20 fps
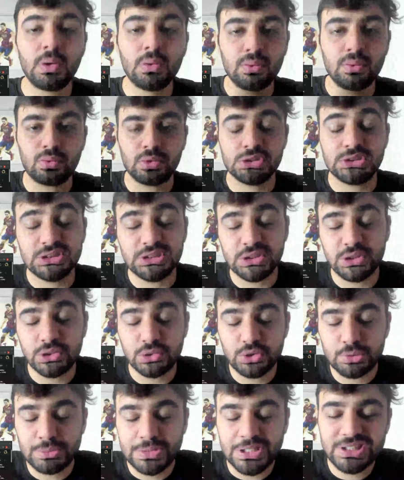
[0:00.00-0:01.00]
What's good,
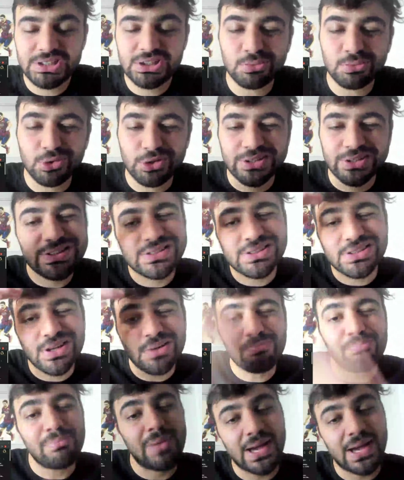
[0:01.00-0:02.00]
YouTube? It's your boy East, and
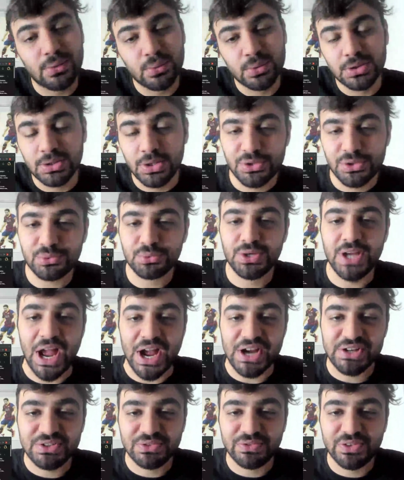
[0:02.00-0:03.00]
I'm back with another
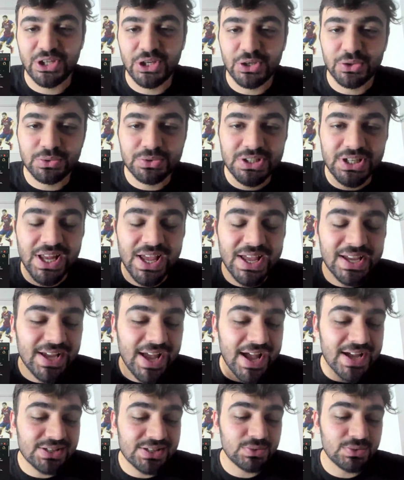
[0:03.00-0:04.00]
reaction video. Today,
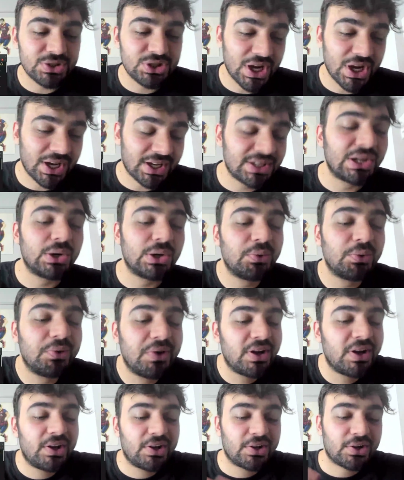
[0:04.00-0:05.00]
guys, we checking out
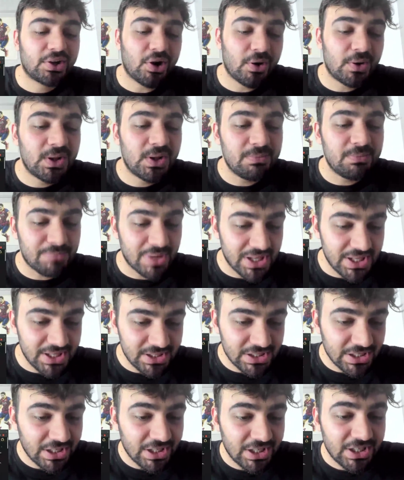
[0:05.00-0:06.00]
Cardi
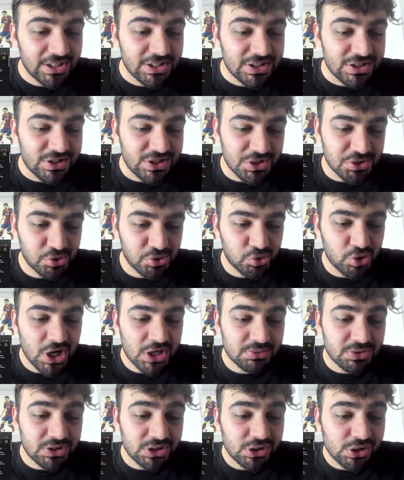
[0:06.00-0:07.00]
B just
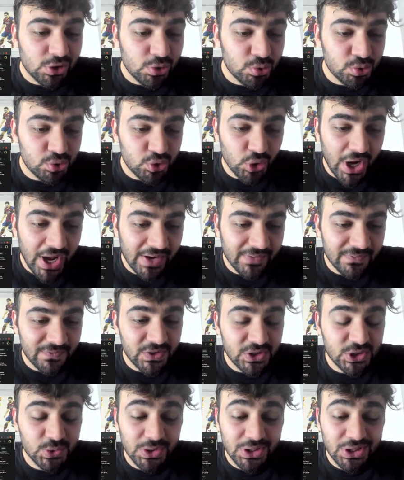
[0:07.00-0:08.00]
dropped a new track
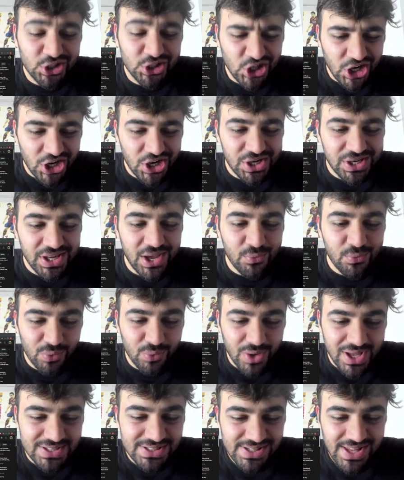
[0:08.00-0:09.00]
featuring Kanye
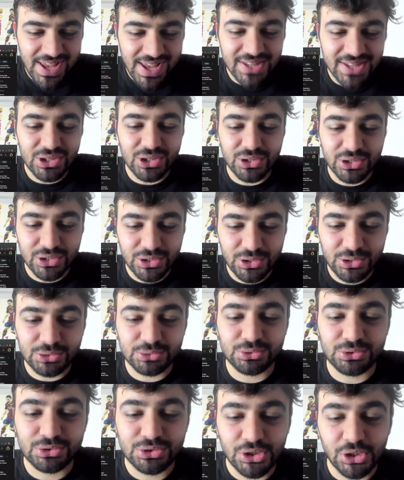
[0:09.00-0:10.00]
West and
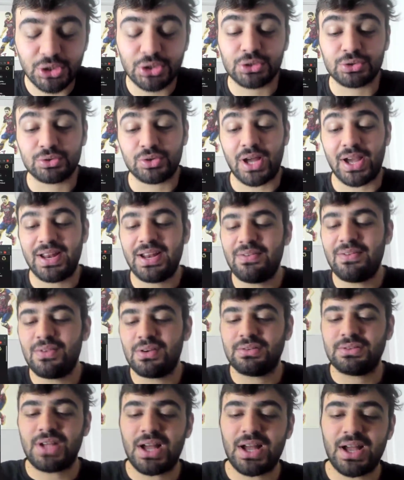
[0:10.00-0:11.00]
Lil Durk. I
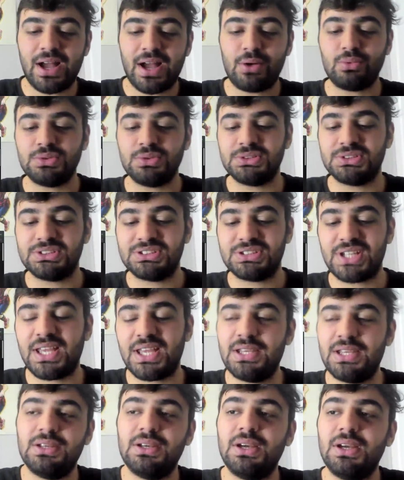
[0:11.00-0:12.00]
never thought I would say